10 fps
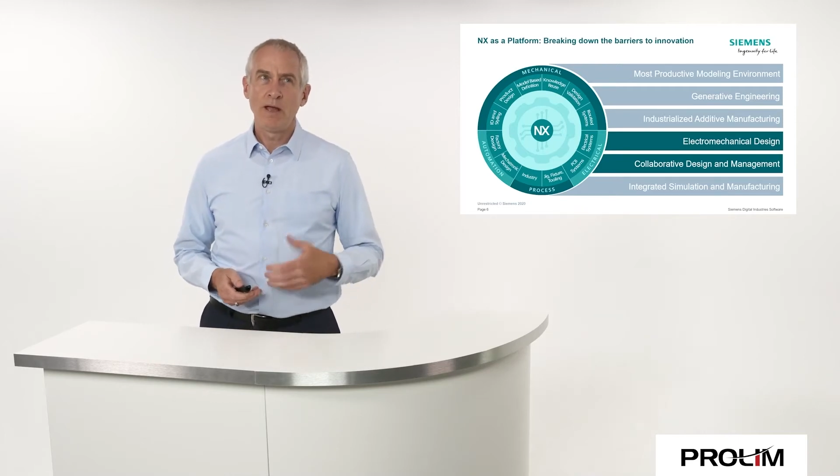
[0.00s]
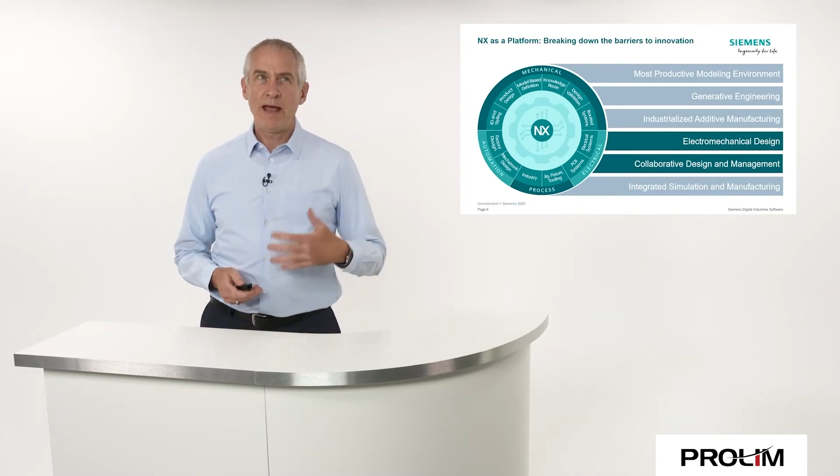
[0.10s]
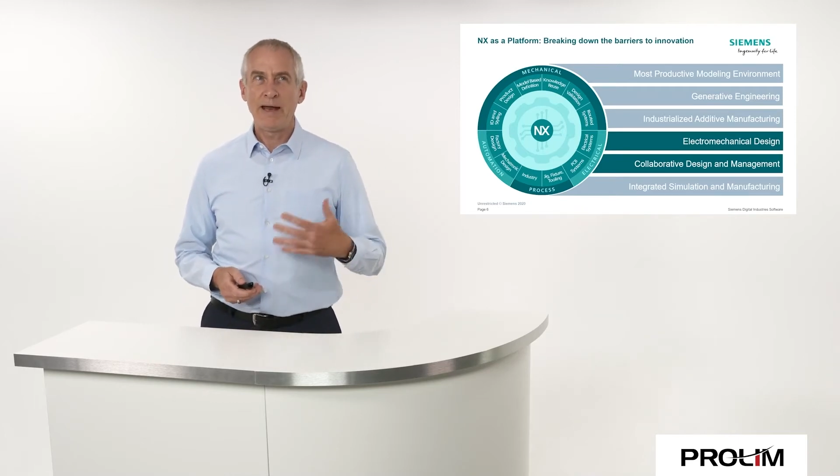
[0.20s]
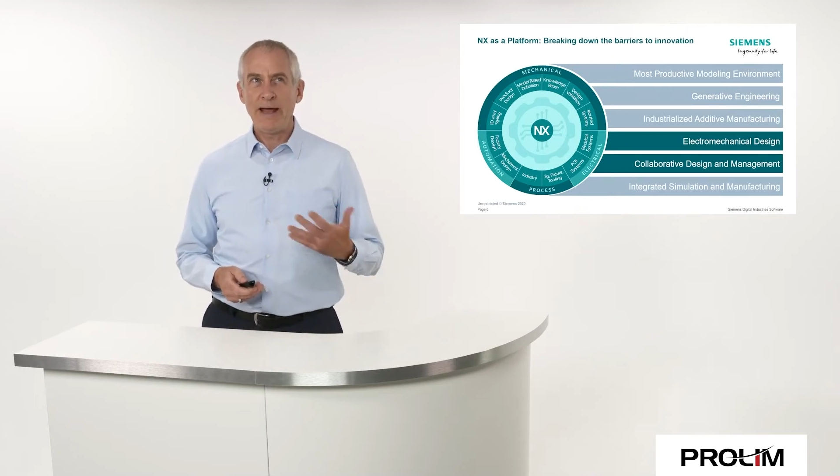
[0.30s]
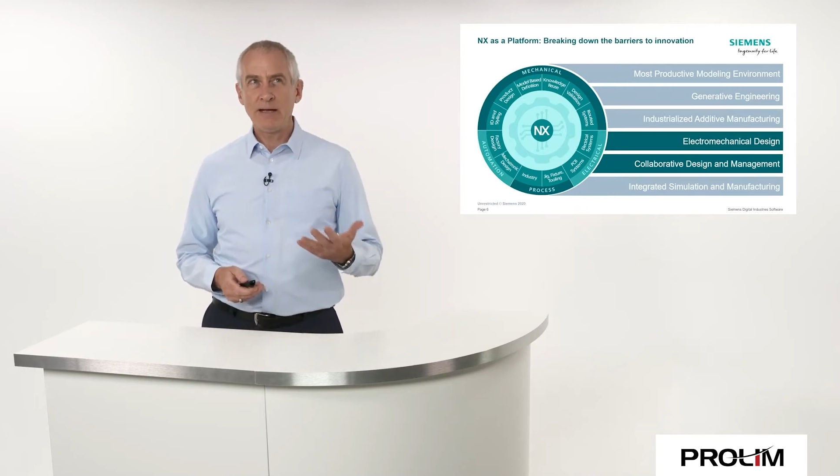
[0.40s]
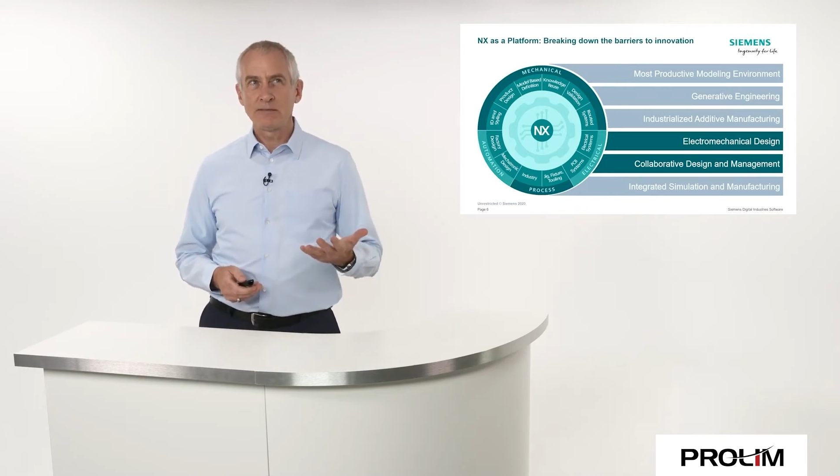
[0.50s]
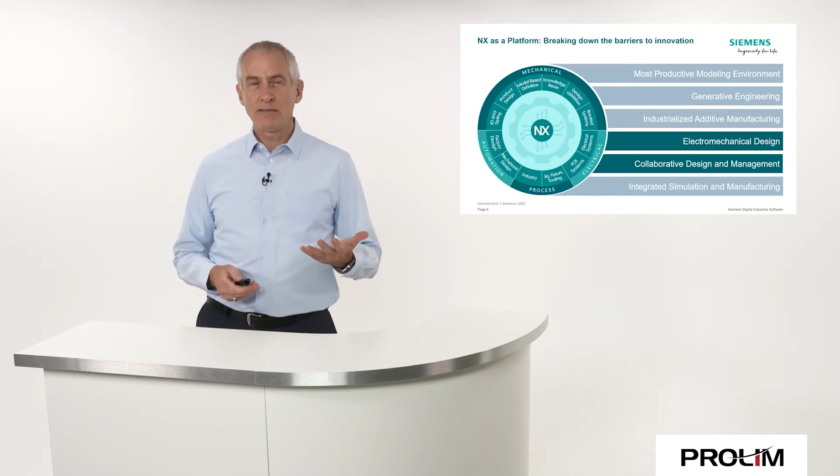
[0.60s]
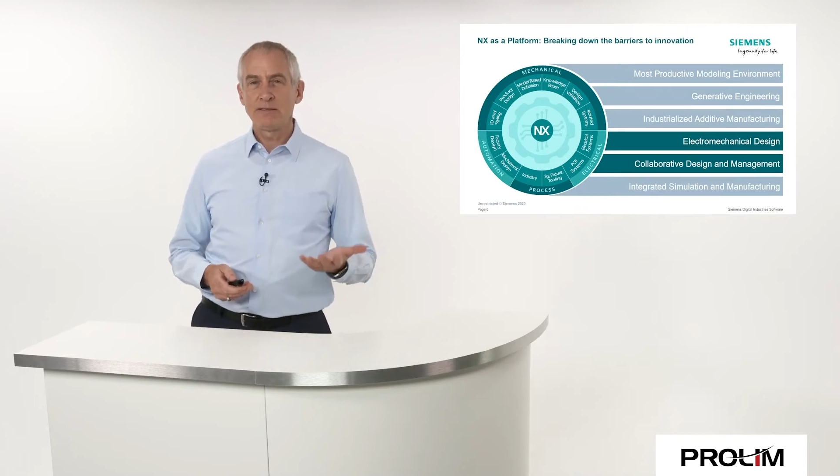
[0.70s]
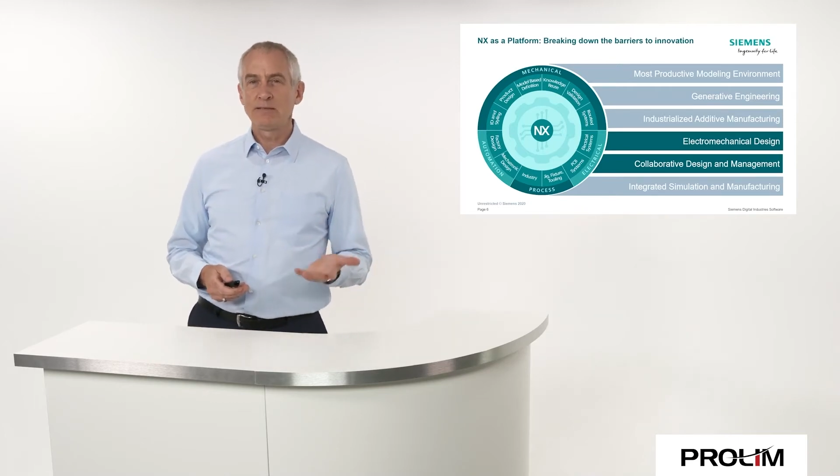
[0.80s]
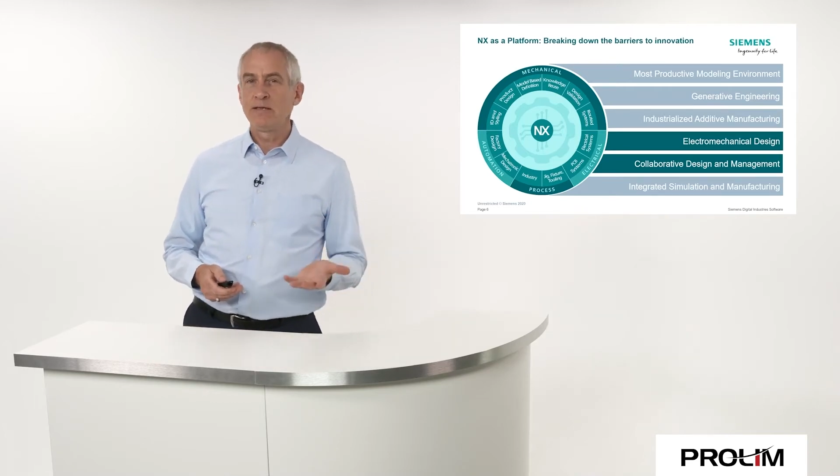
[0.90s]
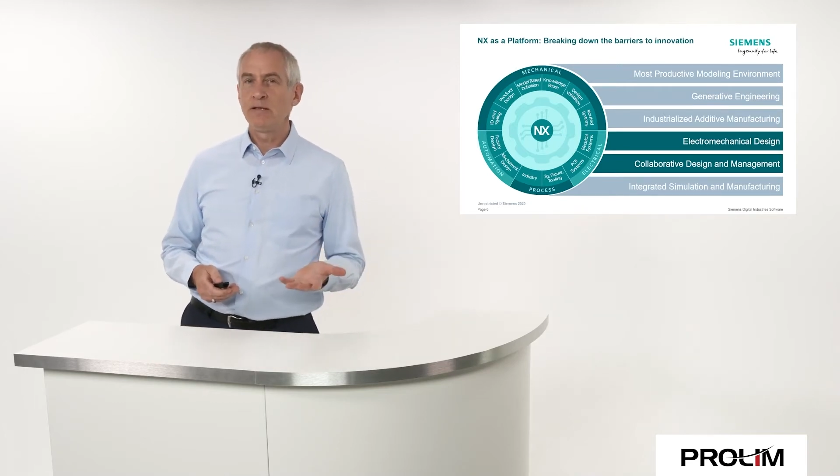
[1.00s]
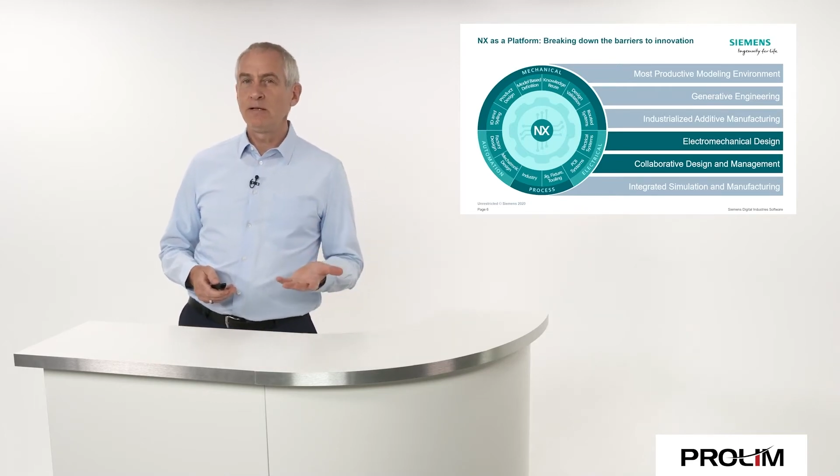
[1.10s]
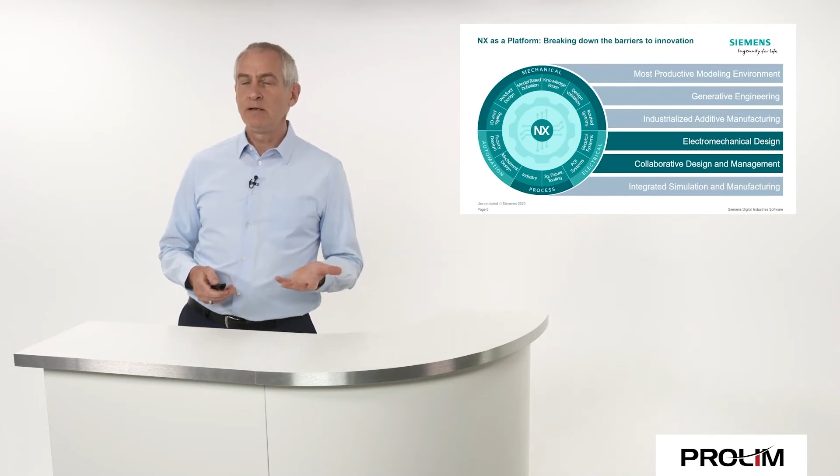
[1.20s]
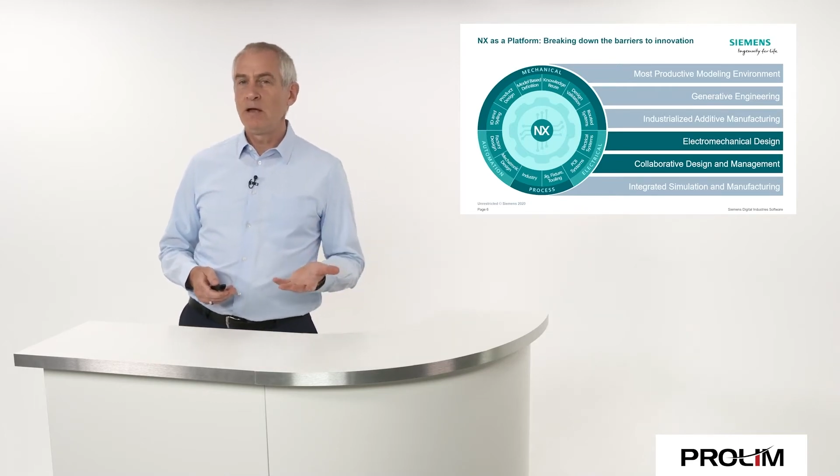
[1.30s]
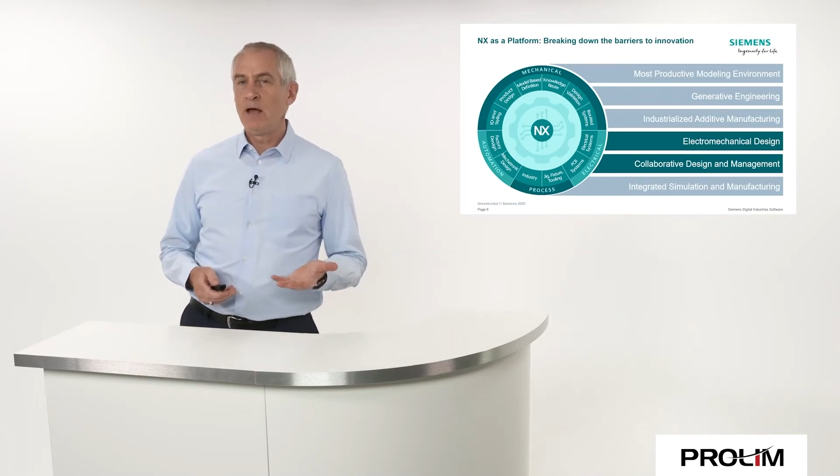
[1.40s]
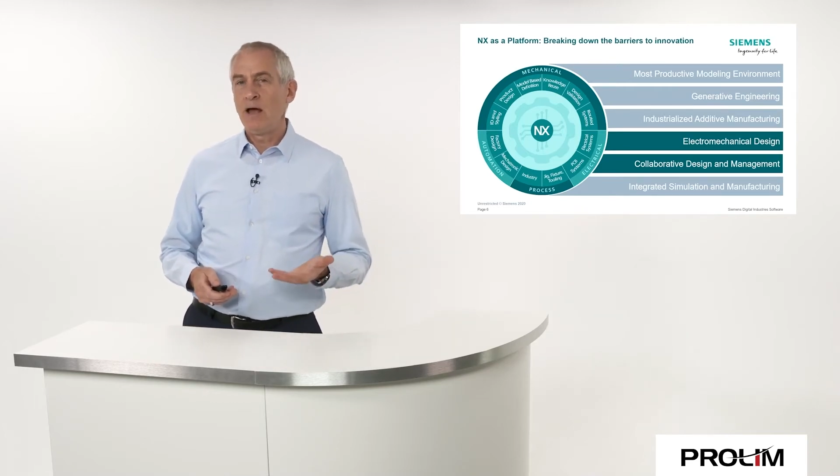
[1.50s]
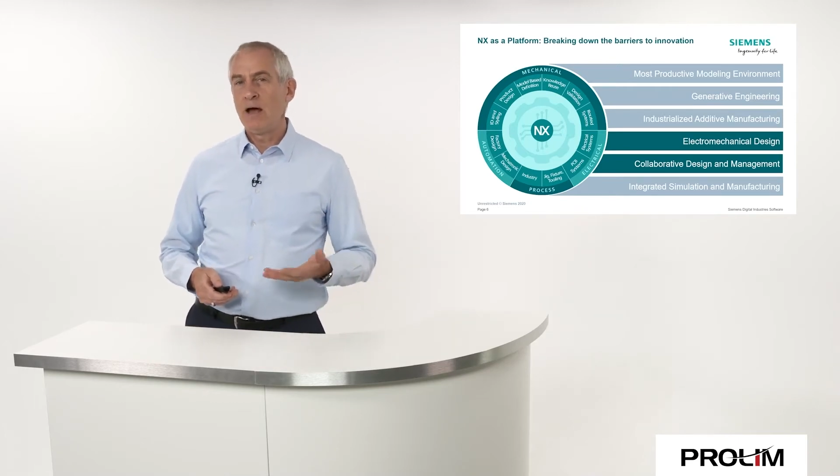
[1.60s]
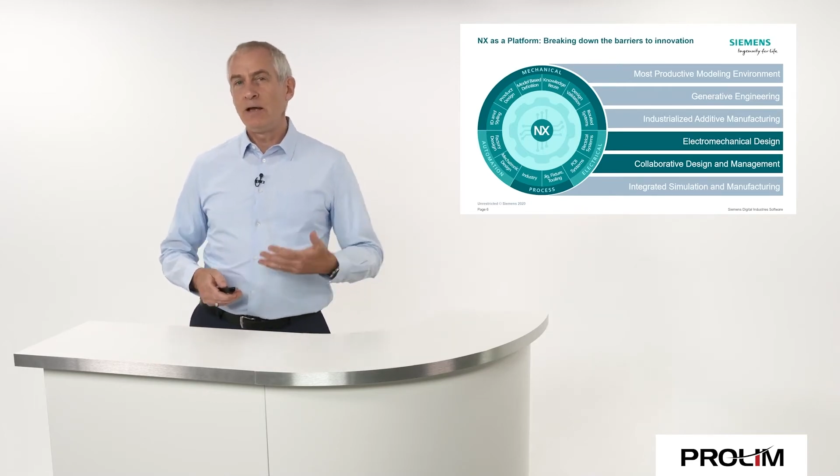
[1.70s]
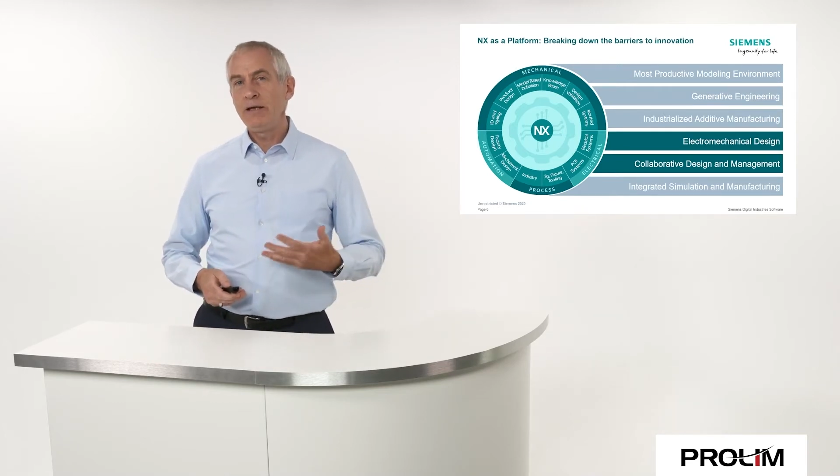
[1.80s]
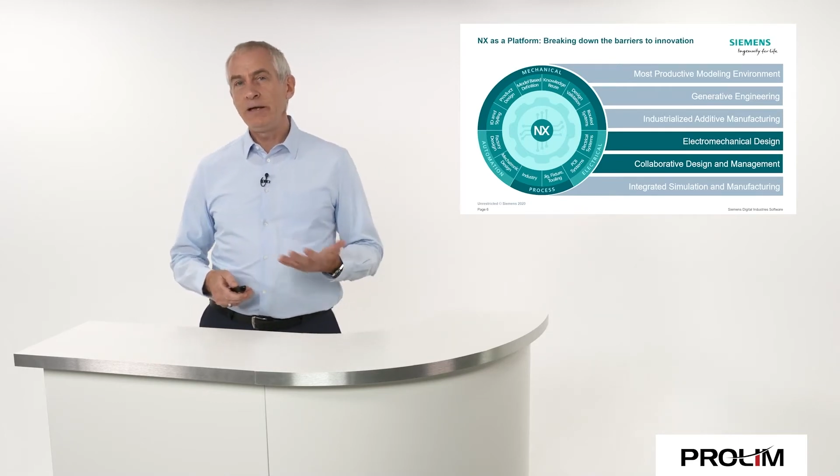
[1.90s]
N X is still
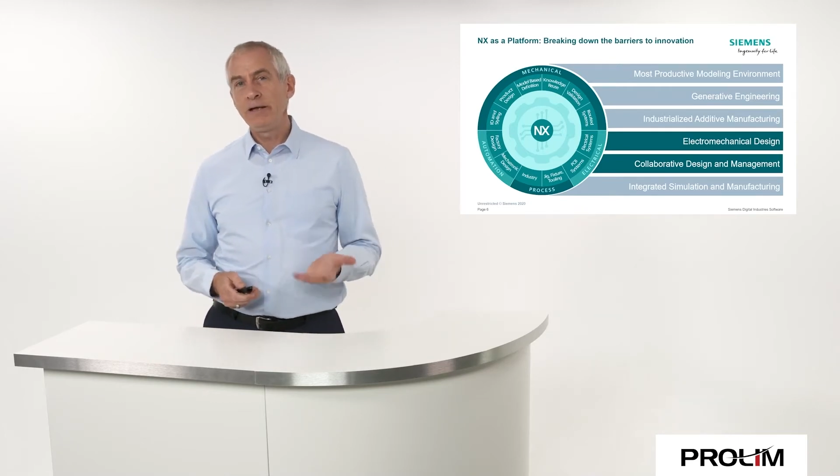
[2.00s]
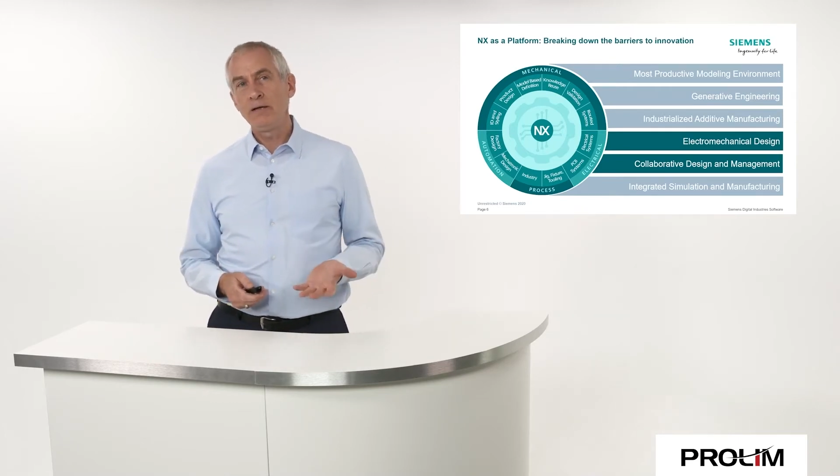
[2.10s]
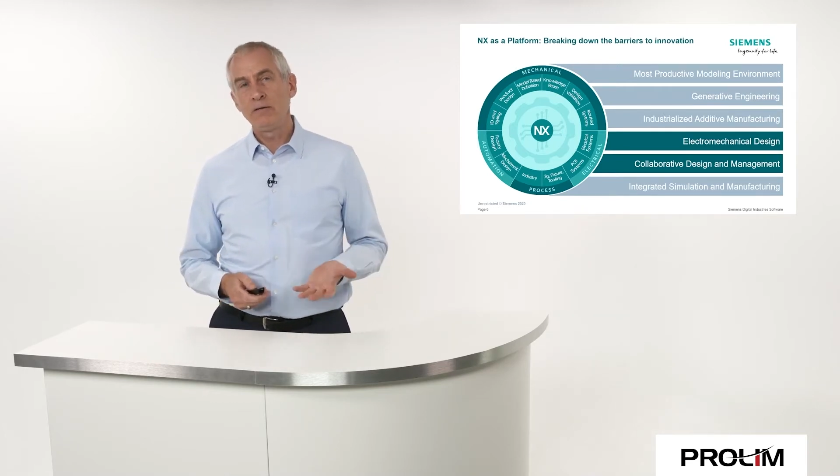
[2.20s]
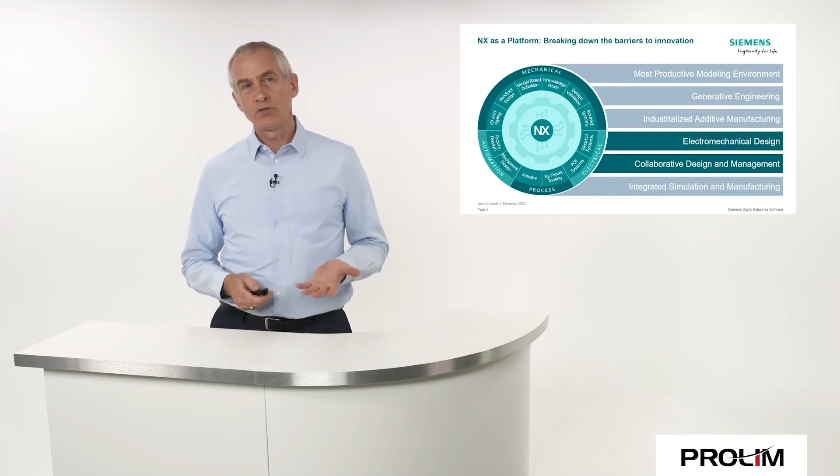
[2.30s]
a leading